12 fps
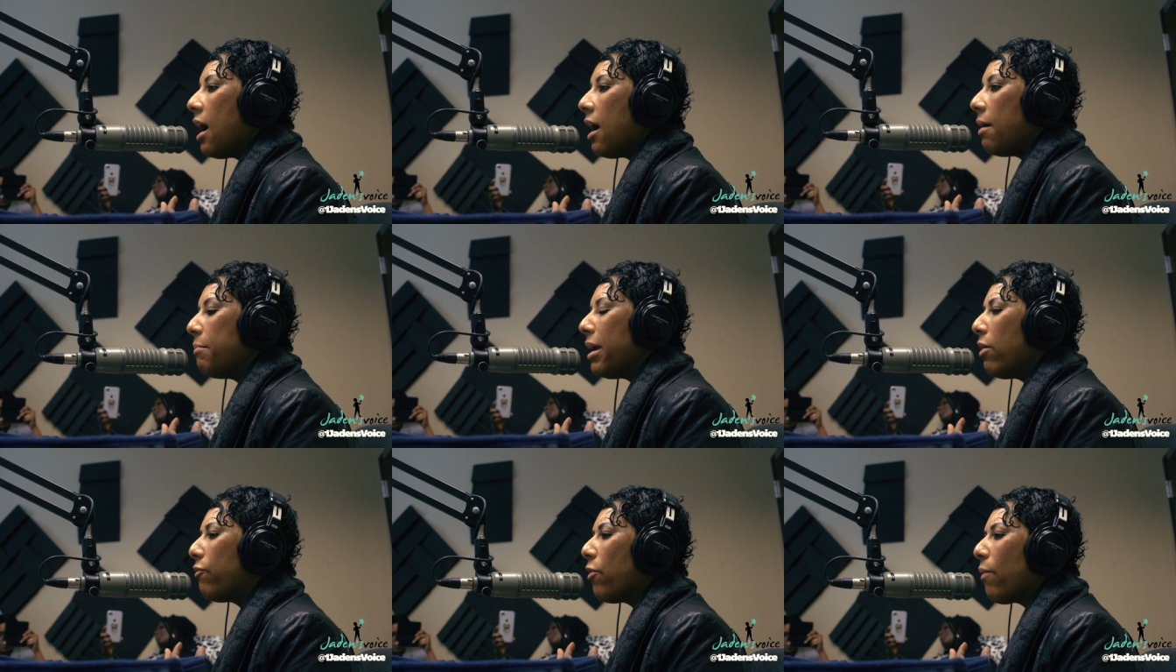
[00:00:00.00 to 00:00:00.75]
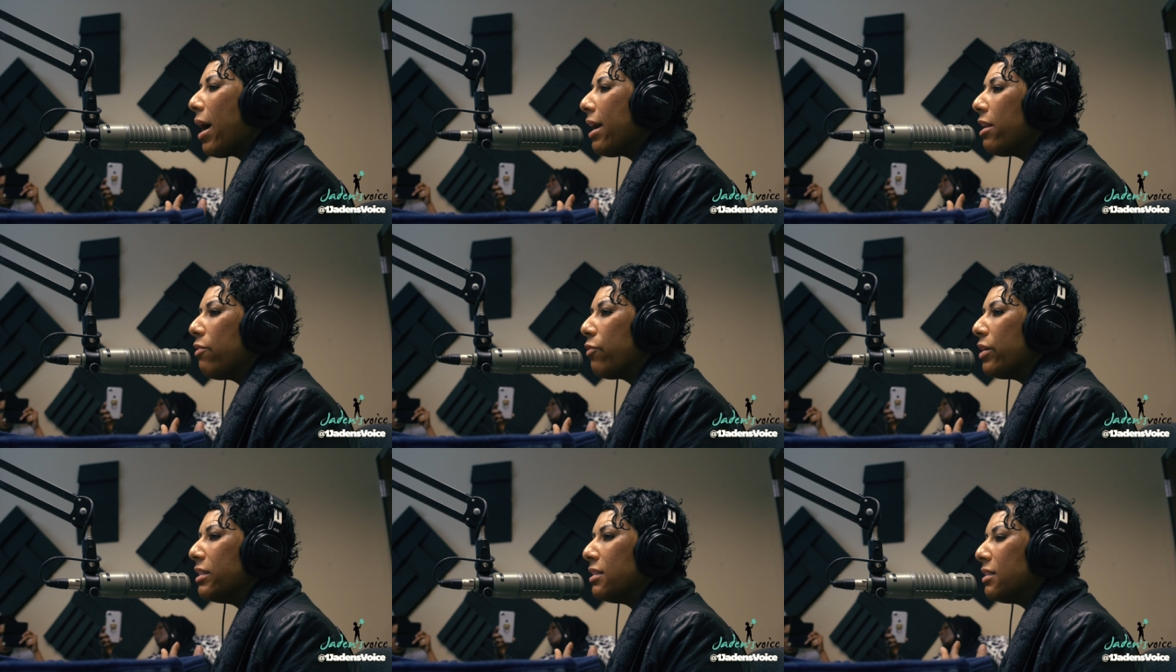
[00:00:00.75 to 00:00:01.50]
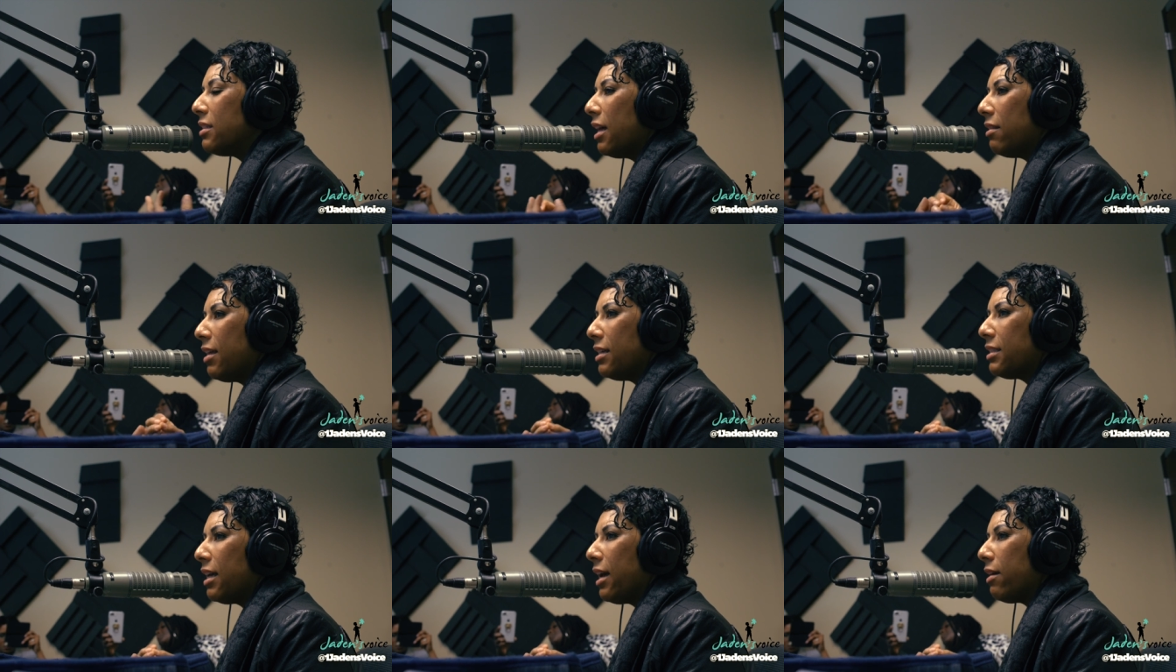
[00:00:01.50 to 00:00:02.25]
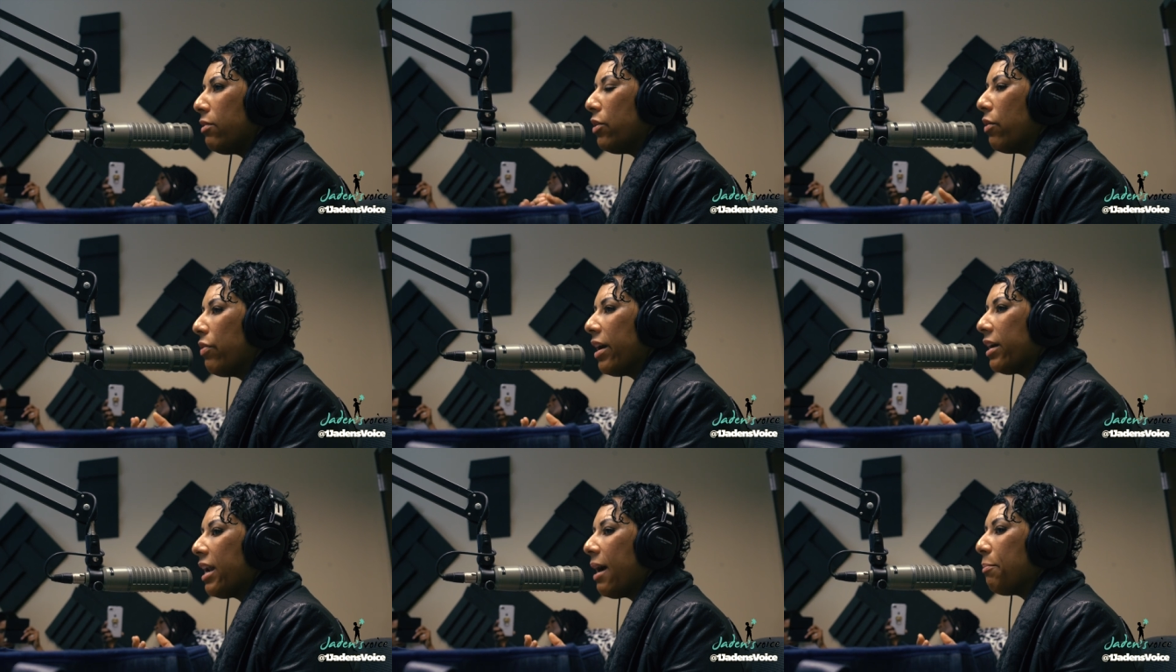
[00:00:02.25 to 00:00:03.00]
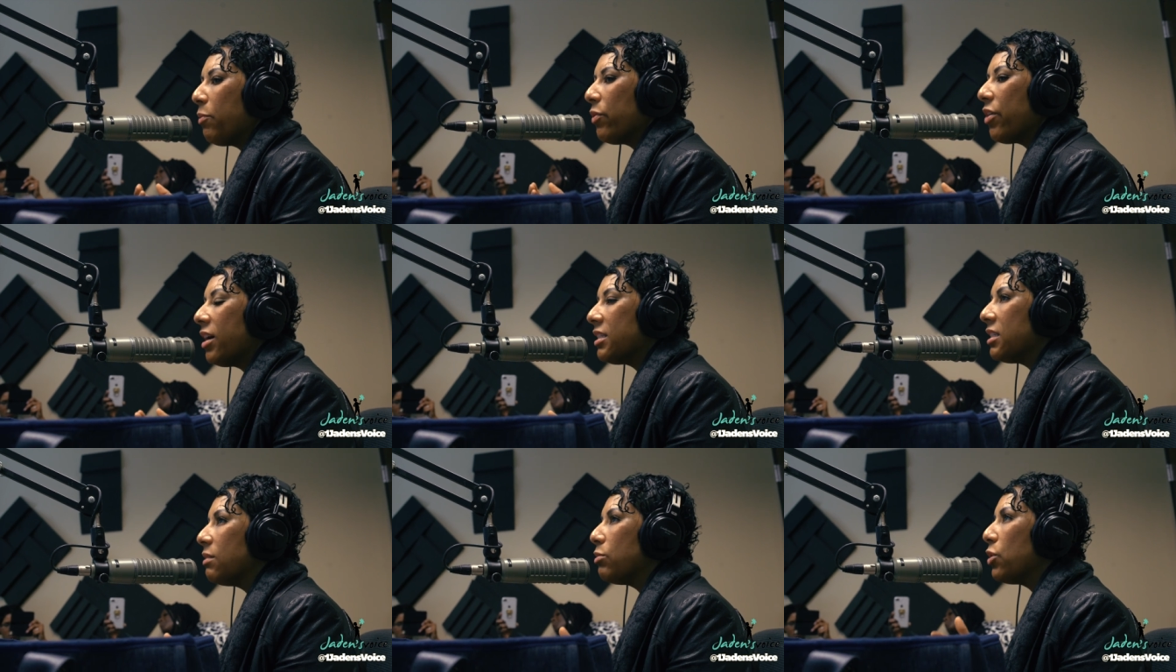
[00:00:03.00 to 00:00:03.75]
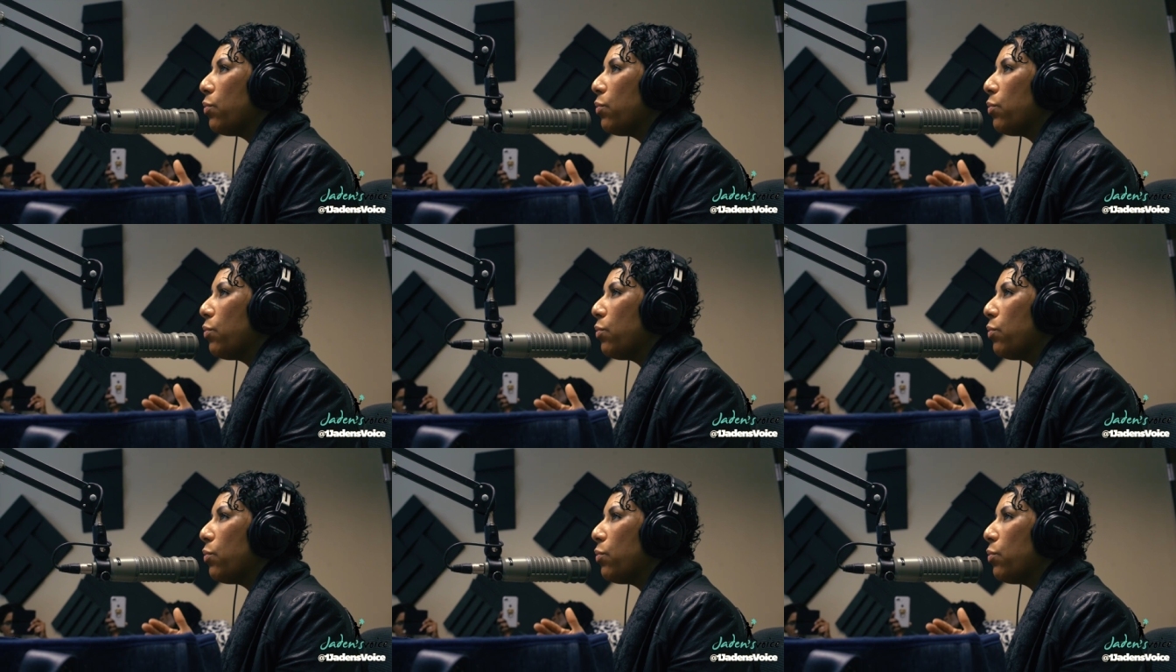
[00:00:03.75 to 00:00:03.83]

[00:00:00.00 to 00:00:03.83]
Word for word: A variety of reasons that they say, you know, that can happen with autism.